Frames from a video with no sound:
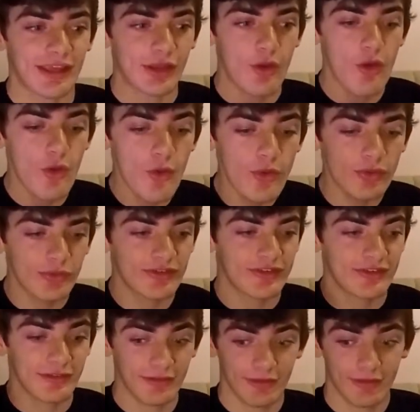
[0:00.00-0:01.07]
Like,
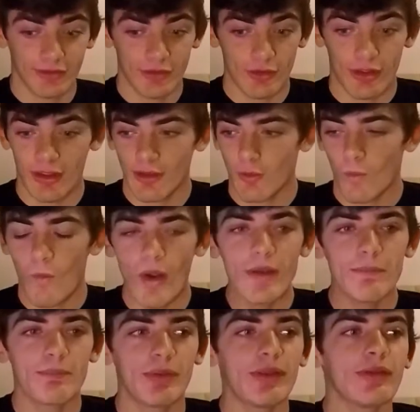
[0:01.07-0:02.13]
who's
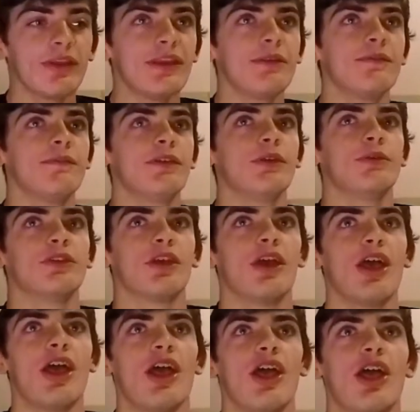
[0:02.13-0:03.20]
one billion views?
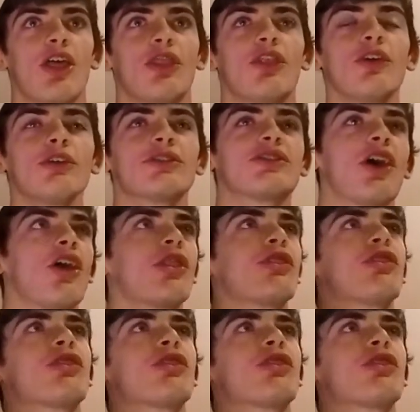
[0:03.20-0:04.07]
There's